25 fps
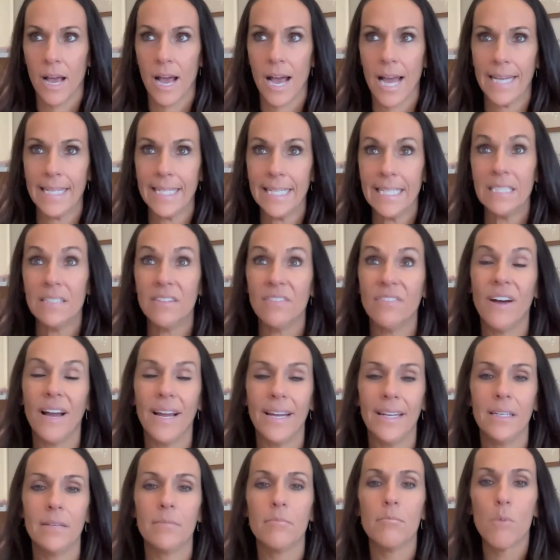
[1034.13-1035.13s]
I need to
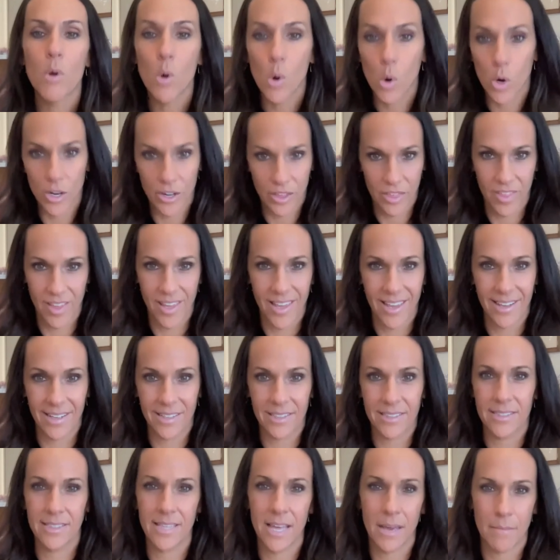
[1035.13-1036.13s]
find more
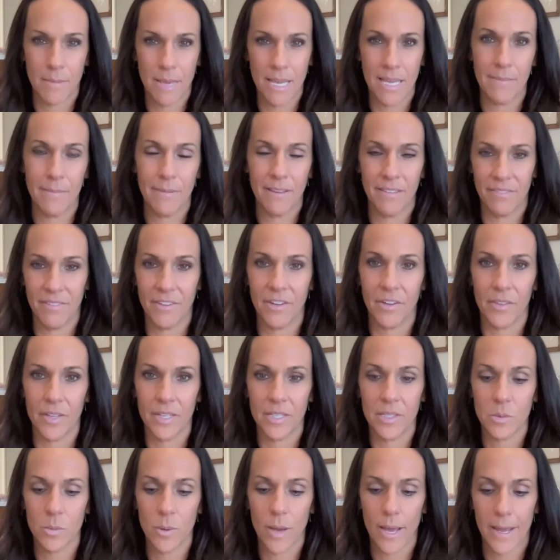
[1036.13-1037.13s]
things that make me feel
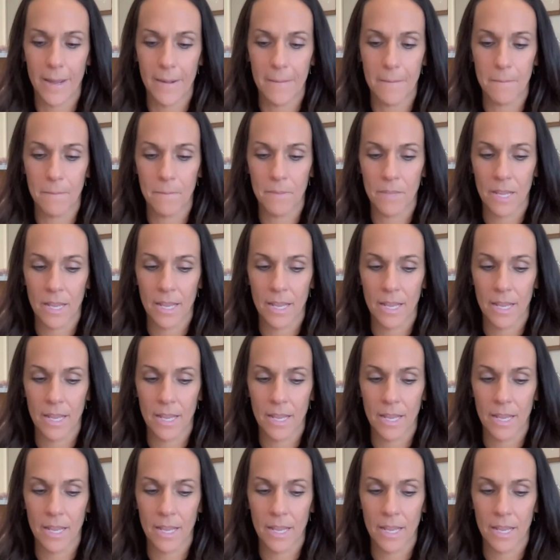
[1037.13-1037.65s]
this way.